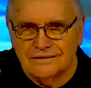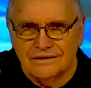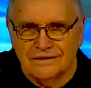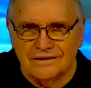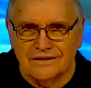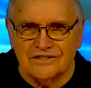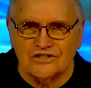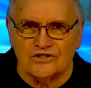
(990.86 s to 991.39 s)

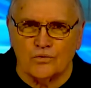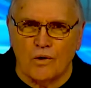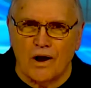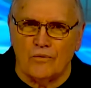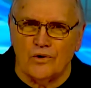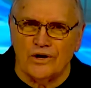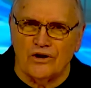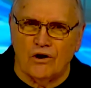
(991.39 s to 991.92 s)
This is what
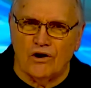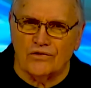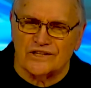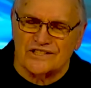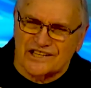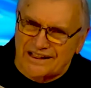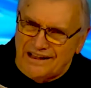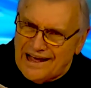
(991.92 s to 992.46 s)
we call this
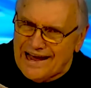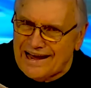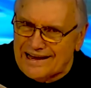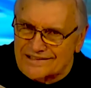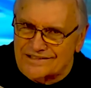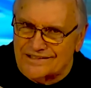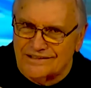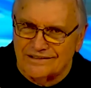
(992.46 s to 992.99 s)

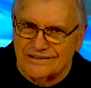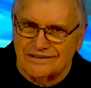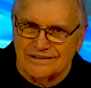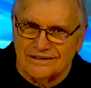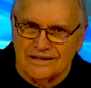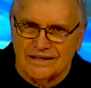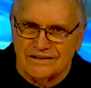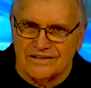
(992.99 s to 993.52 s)
class.
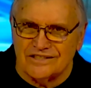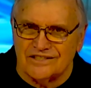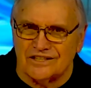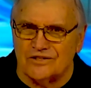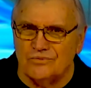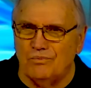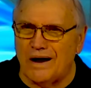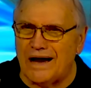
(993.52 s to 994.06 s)
This is
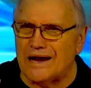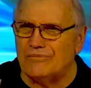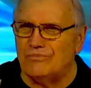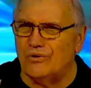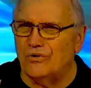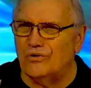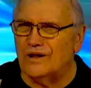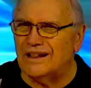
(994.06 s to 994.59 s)

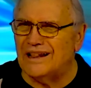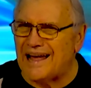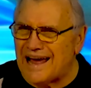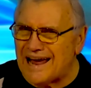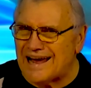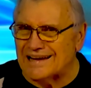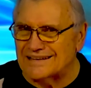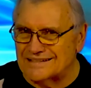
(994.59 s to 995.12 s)
Bible
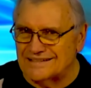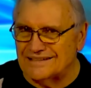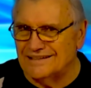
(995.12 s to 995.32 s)
class.